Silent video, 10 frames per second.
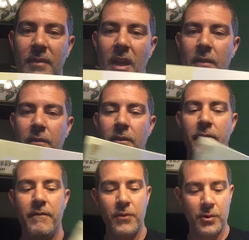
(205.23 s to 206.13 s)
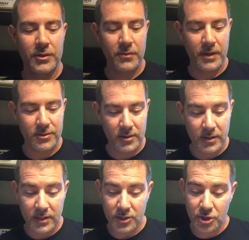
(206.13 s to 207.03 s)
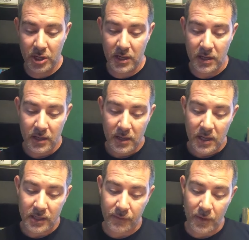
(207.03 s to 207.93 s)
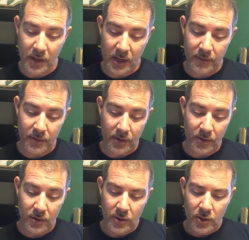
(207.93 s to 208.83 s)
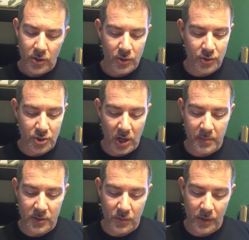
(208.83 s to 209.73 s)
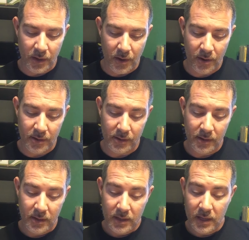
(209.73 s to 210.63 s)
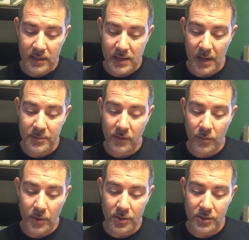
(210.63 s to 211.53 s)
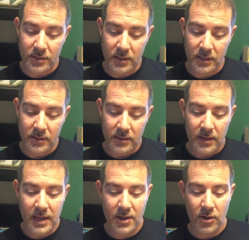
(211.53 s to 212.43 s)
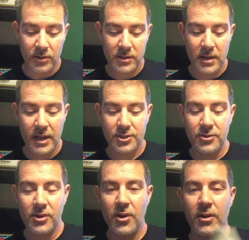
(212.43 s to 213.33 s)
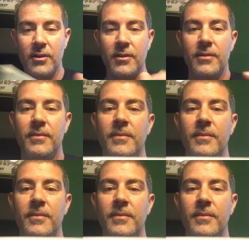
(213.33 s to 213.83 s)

F. Forest ranger. G is for the governor whose job is really hard. In times of emergency, he calls the National Guard.